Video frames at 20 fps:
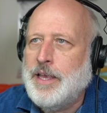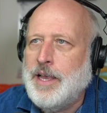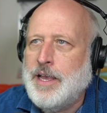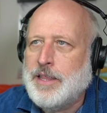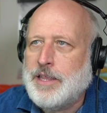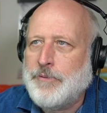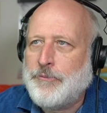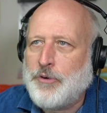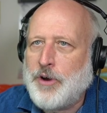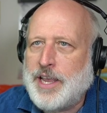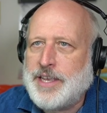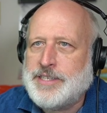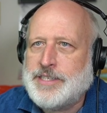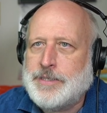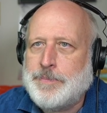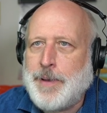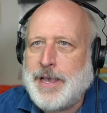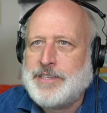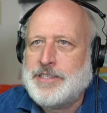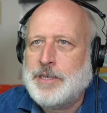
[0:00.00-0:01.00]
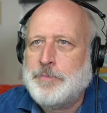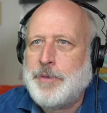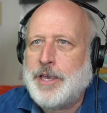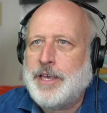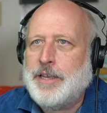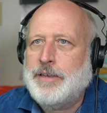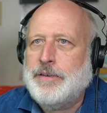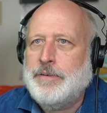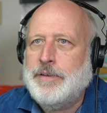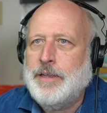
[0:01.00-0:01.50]
The phrase
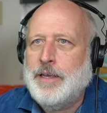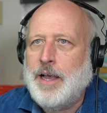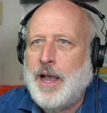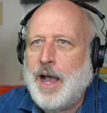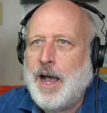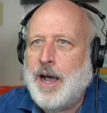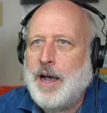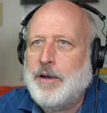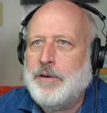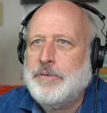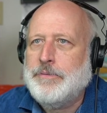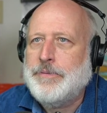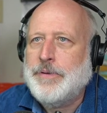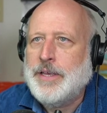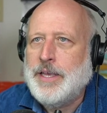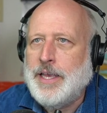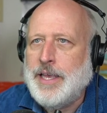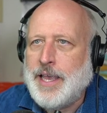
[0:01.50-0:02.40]
specimen of,